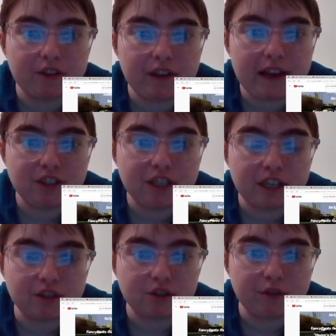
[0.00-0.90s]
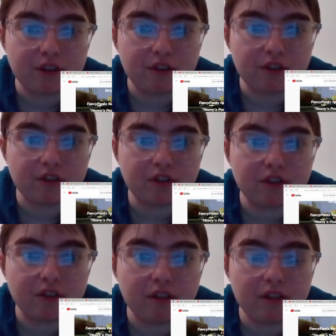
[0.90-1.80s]
Bad gesture and
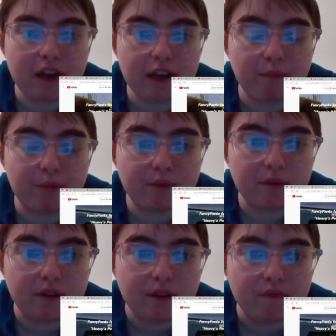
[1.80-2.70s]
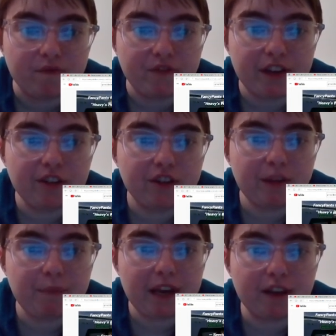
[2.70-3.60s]
snipe
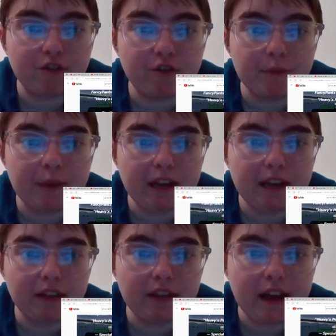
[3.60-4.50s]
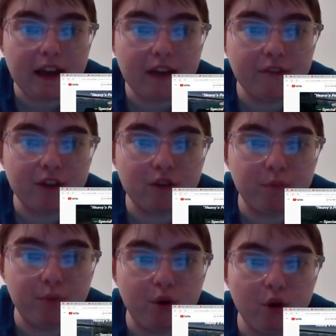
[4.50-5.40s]
fancy pants for making the heavy's
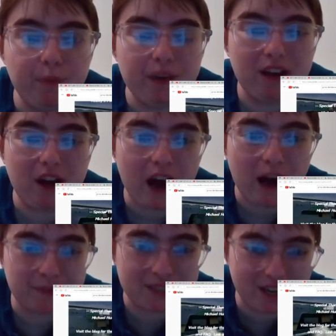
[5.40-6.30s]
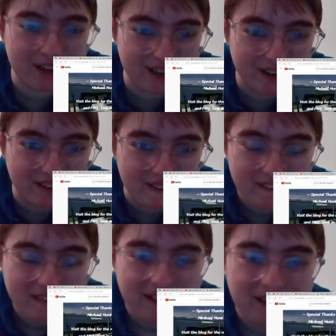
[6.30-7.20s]
poopy copter.
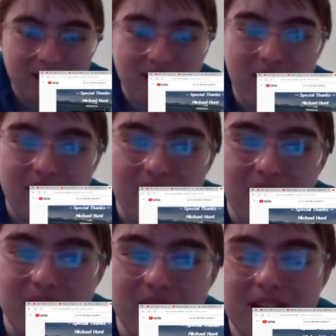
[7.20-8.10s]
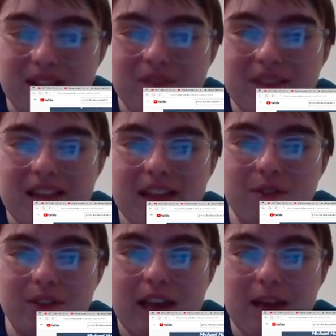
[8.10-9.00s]
Oh, it
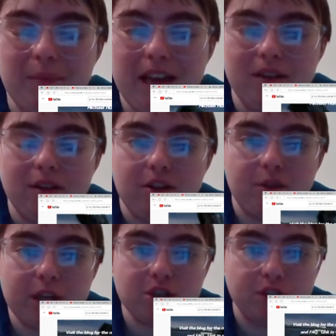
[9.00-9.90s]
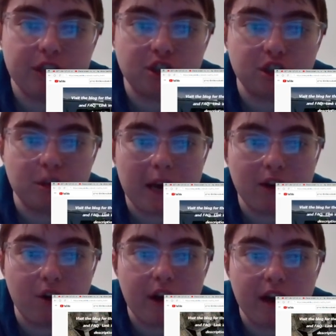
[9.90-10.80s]
was handmade. Special thanks to
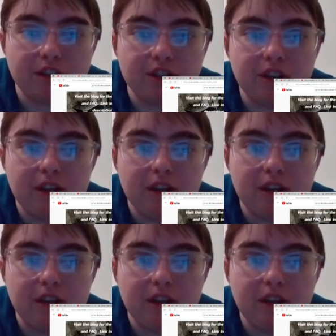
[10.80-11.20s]
Michael Hunt.